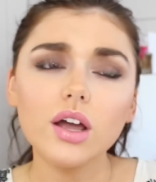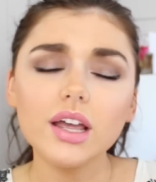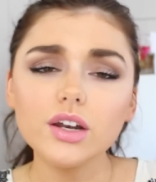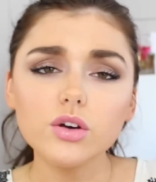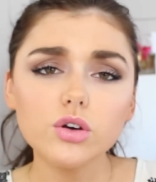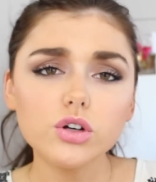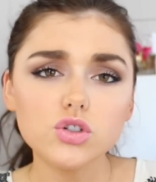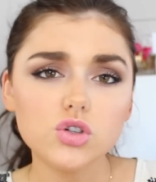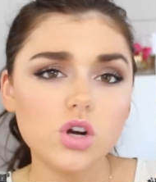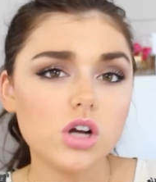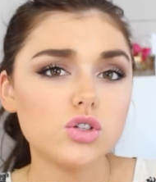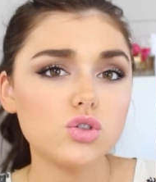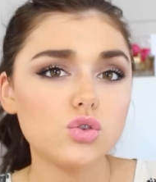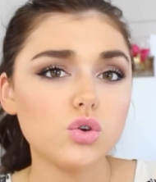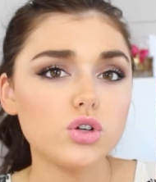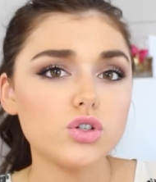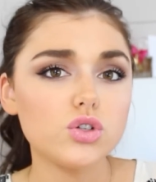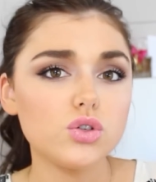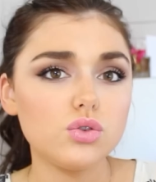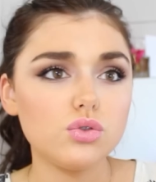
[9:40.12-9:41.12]
in our
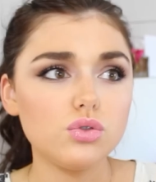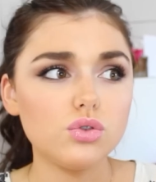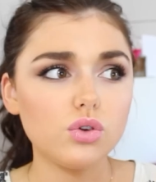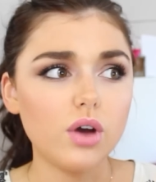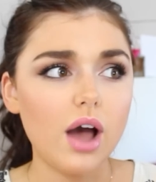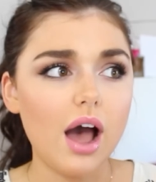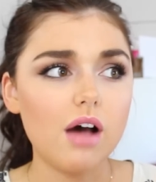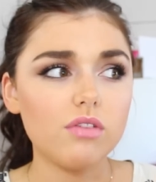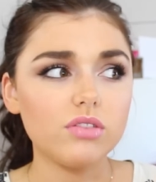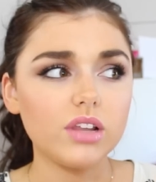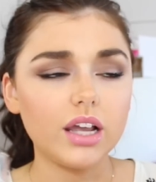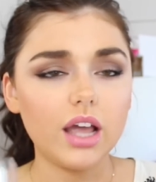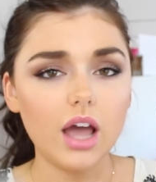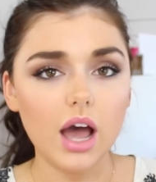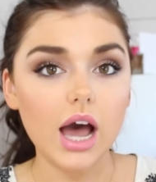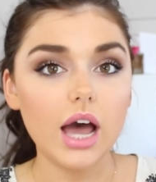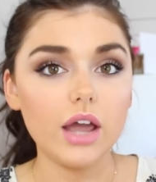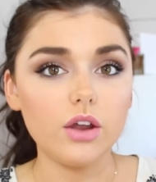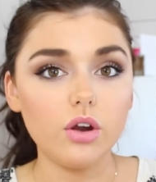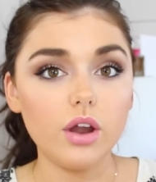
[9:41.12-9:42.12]
drugstores you have like a
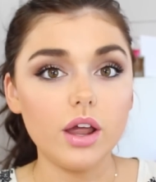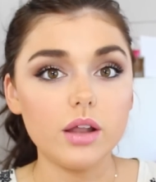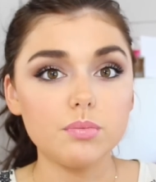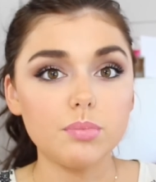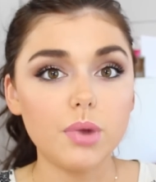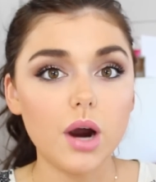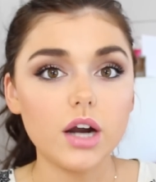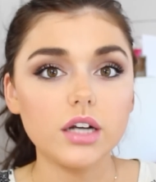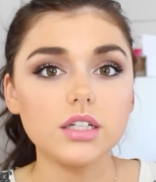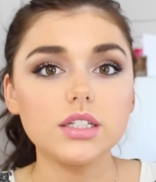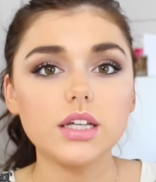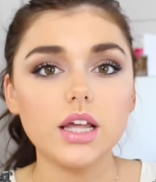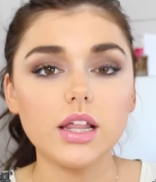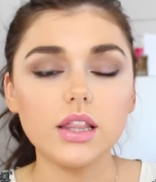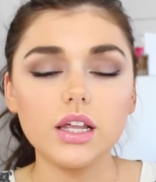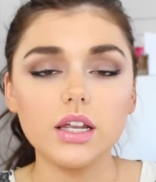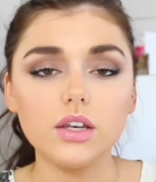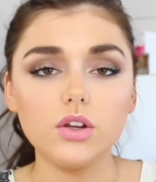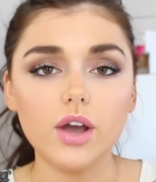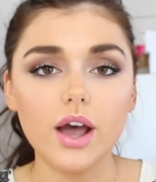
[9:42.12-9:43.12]
higher end part
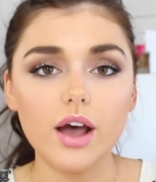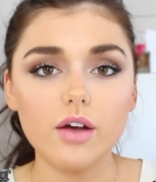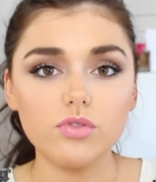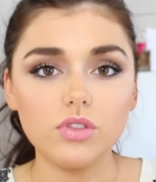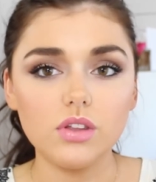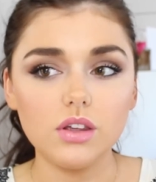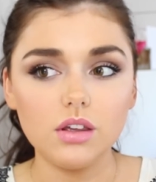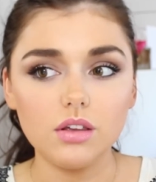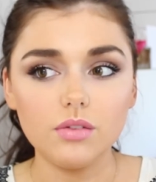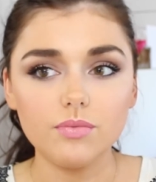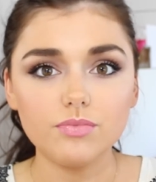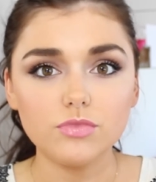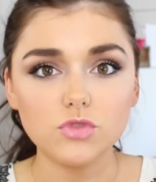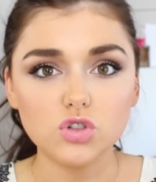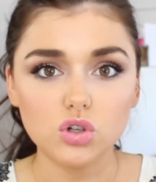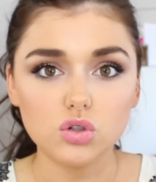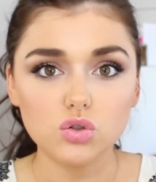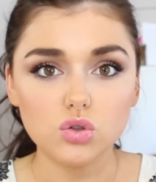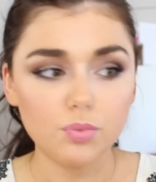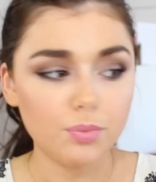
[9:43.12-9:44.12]
and then you have the
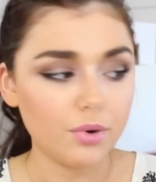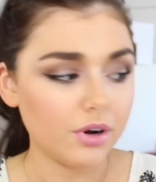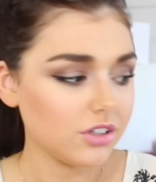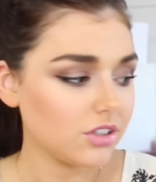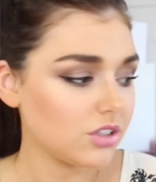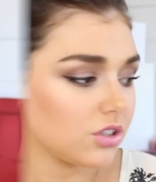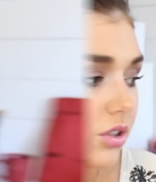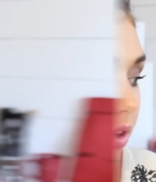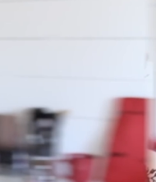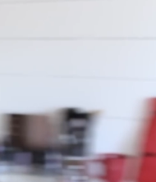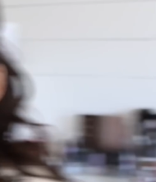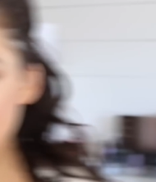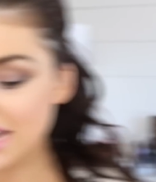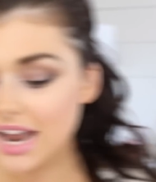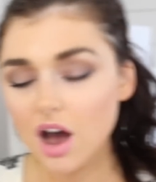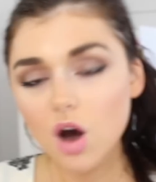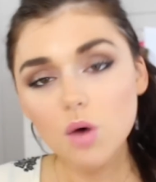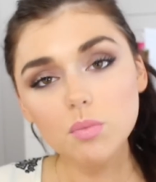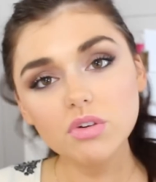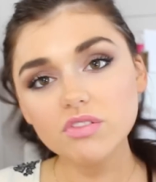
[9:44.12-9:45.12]
drugstore part okay
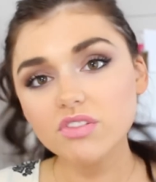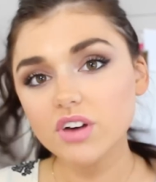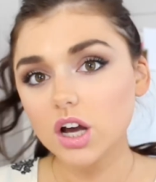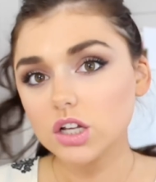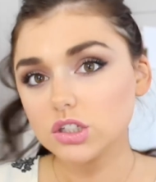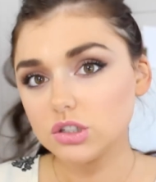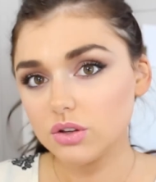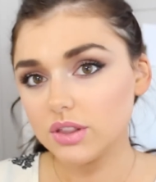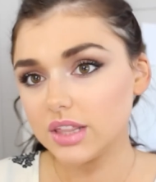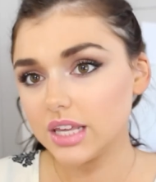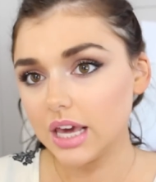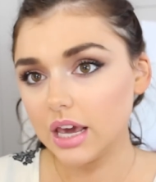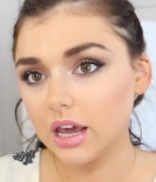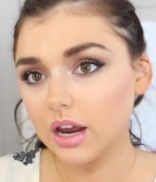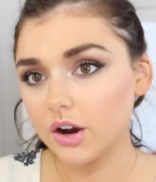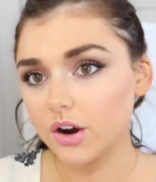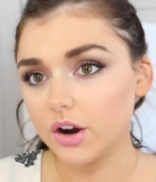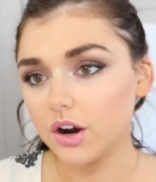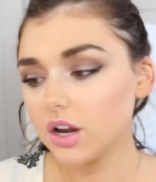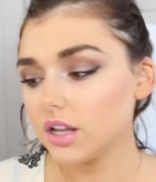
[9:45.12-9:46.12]
now moving on to the
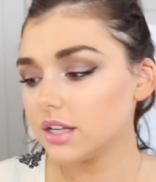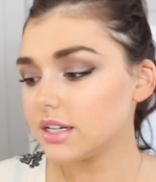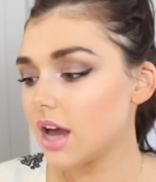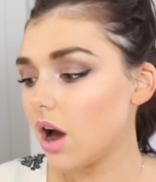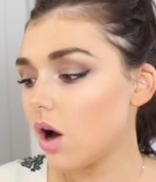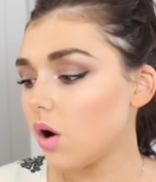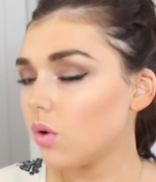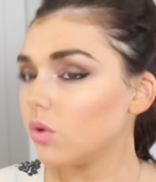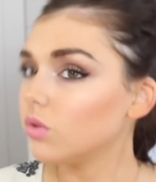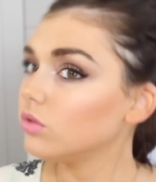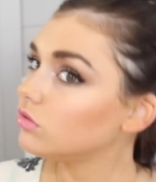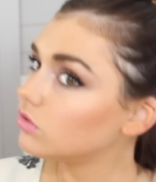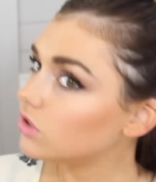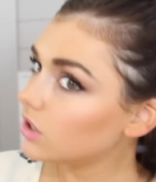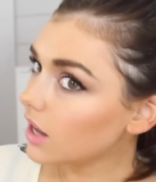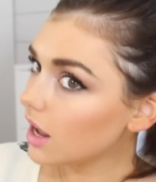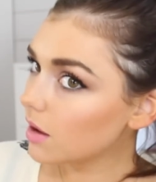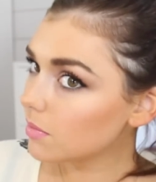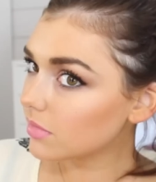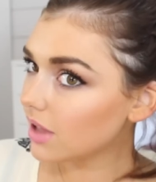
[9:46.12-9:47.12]
hair now
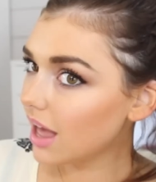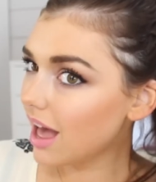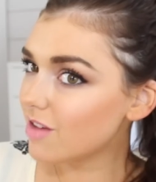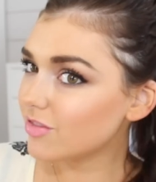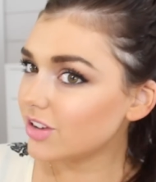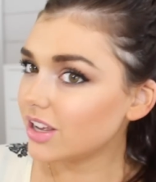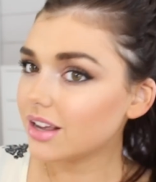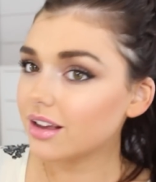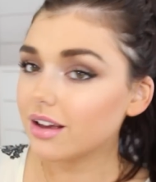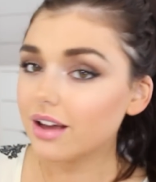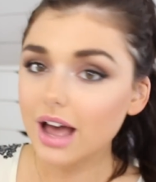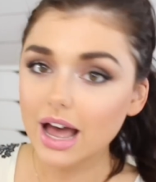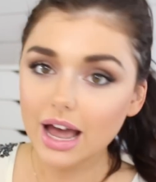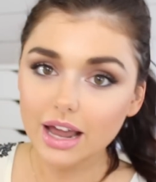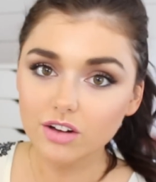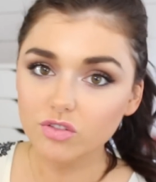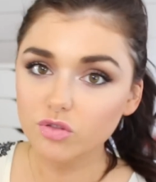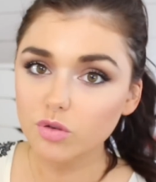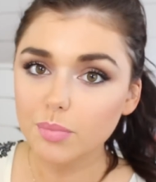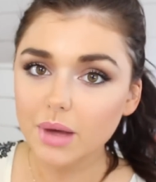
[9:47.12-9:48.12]
today I'm having
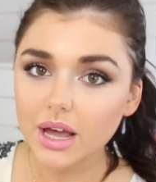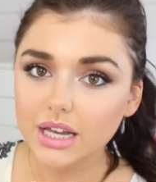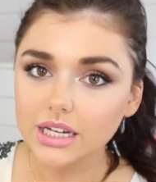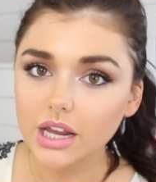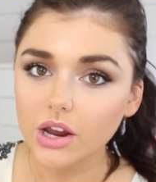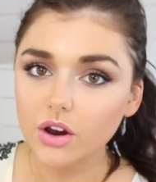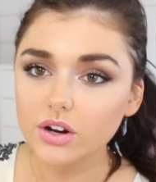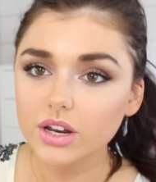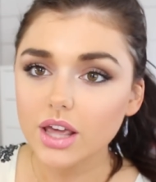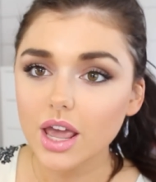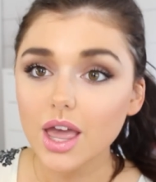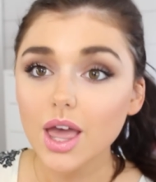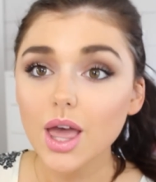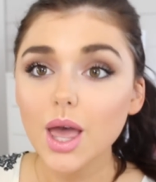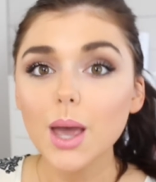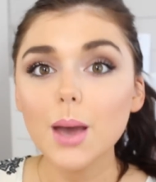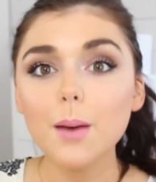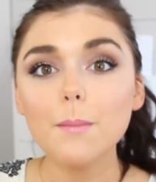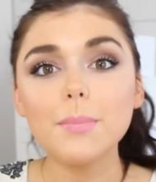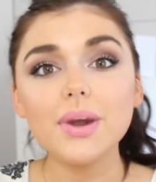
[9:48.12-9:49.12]
kind of a bad hair day
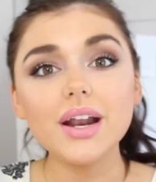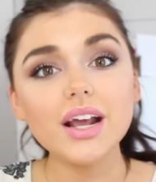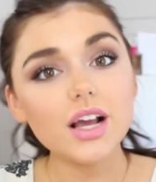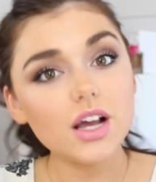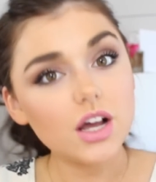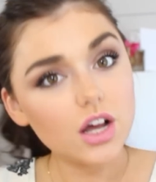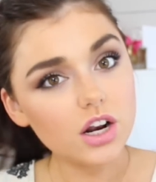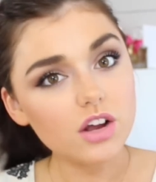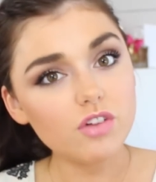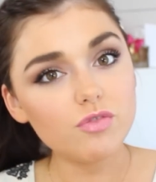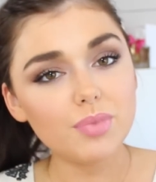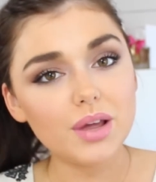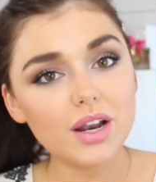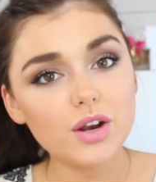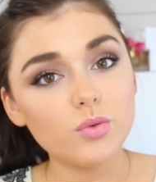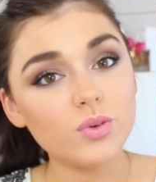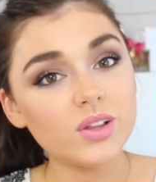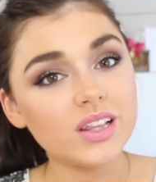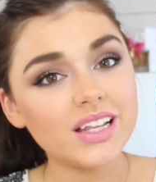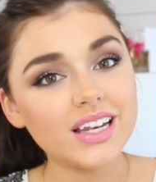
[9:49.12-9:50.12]
but it could have
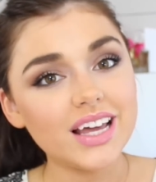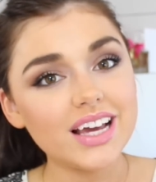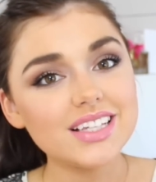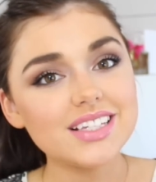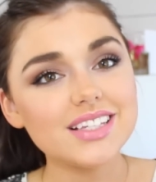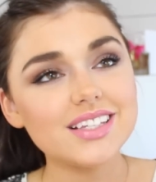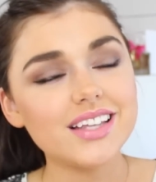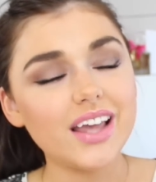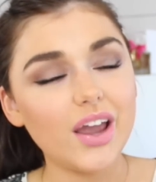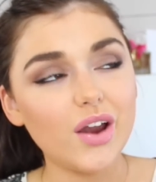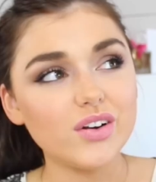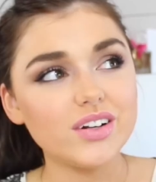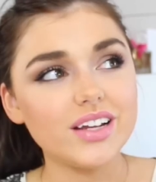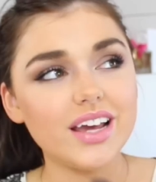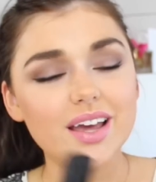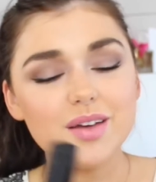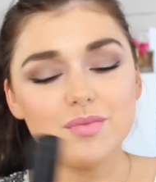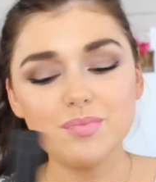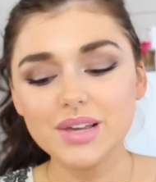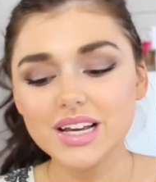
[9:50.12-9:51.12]
been a really nice hair
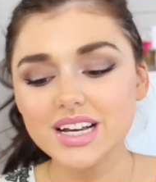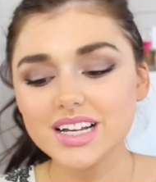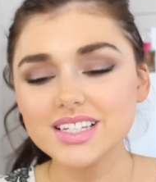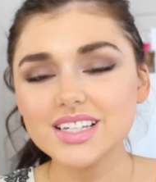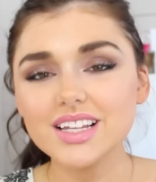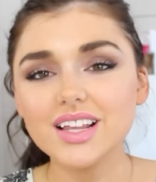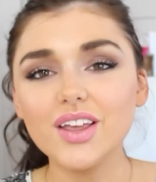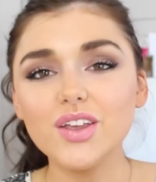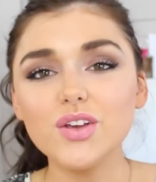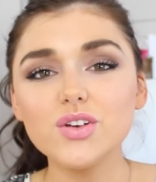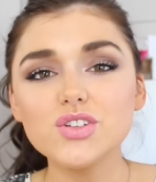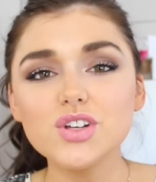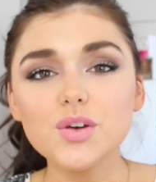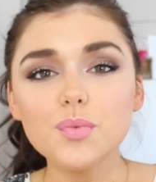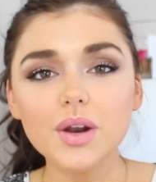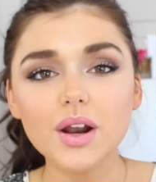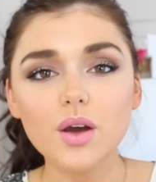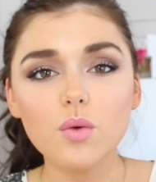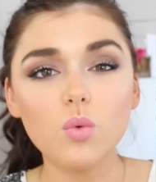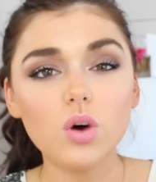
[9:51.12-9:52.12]
day because
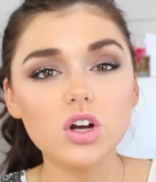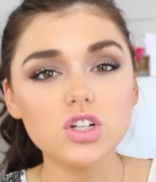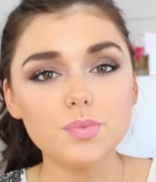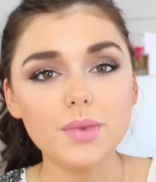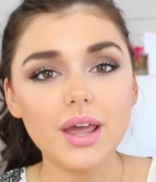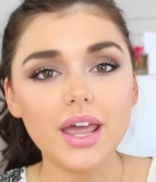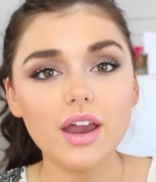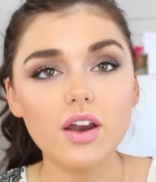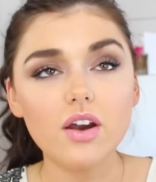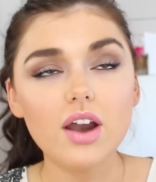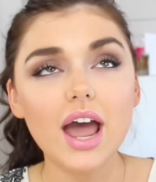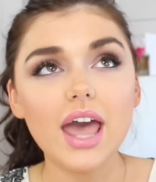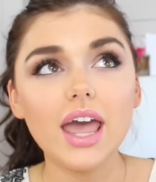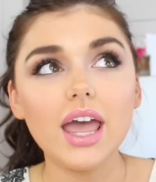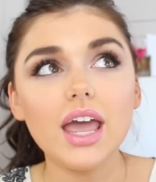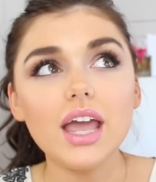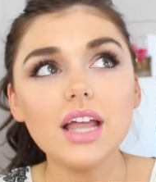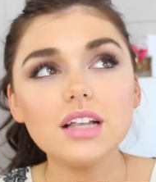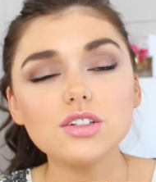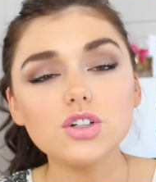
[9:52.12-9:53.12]
usually when I wash my hair I
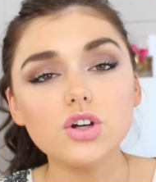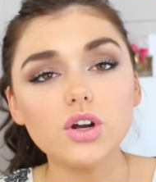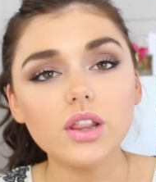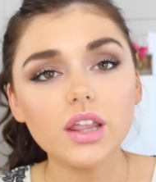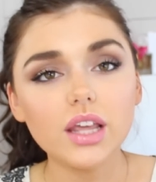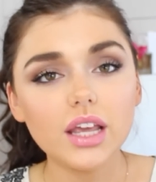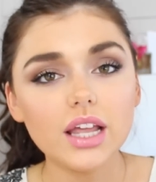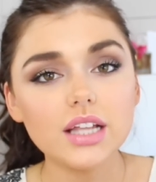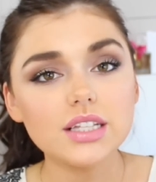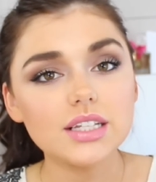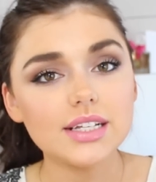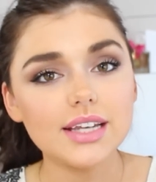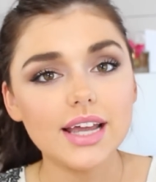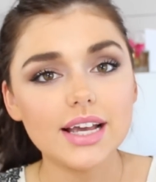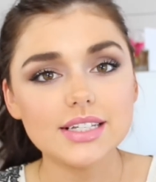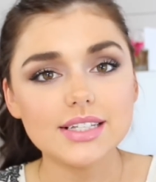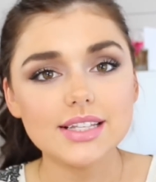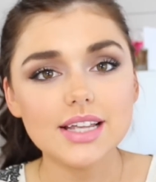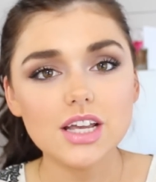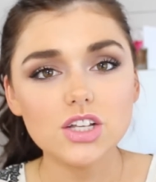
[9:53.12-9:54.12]
hate curling it the
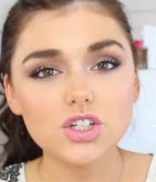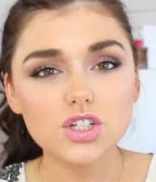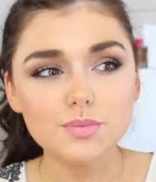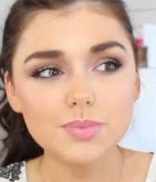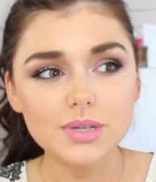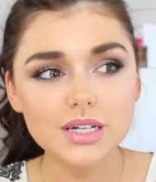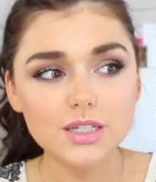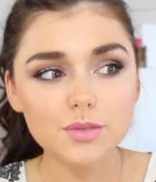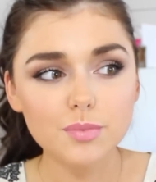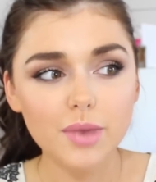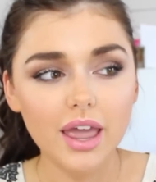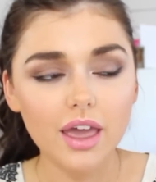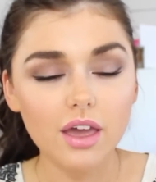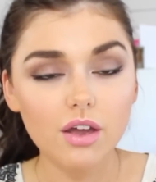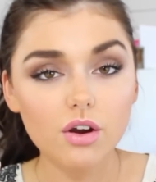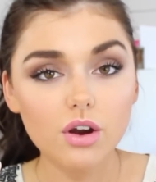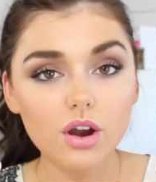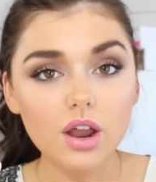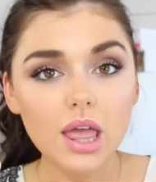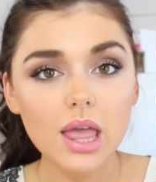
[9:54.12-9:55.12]
next day just because my
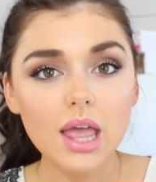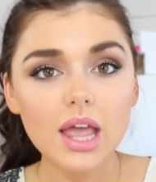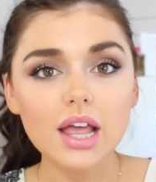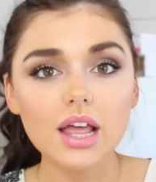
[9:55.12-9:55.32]
hair